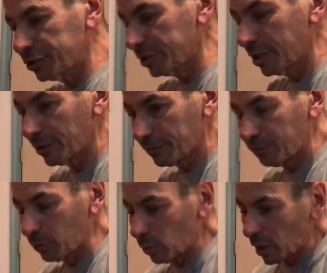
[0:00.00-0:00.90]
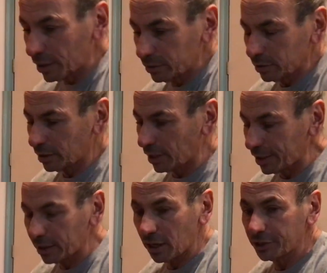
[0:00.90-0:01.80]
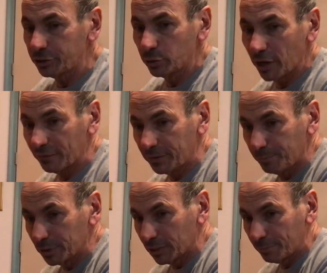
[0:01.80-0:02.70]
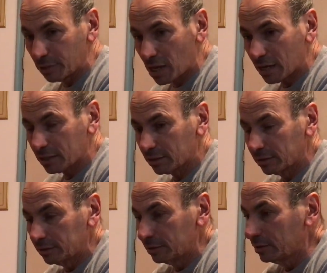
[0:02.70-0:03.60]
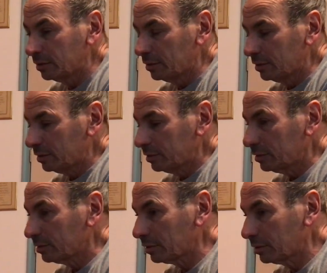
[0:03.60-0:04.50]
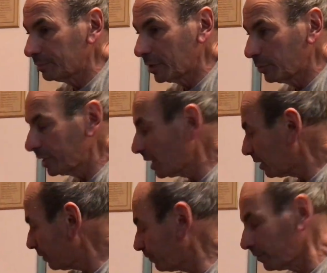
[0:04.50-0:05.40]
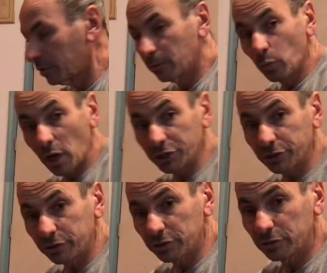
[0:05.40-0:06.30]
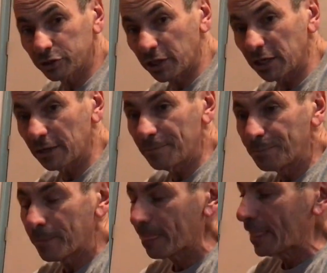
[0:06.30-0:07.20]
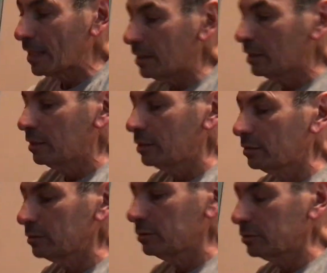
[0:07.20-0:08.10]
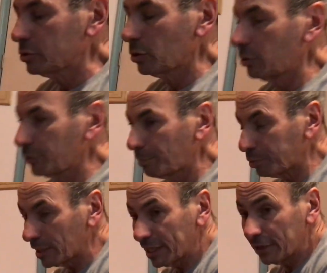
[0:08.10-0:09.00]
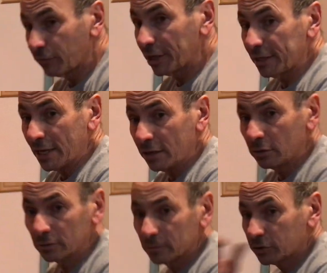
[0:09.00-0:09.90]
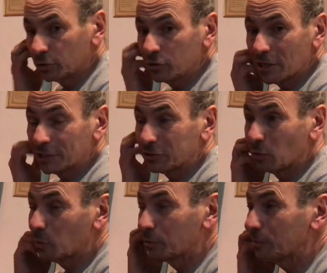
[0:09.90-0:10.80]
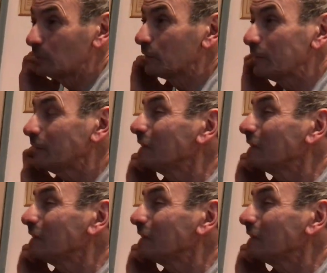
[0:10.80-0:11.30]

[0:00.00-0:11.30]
together for a while. I do have the billet block that we got from Washington State. So the plan right now, so you guys know what we're doing,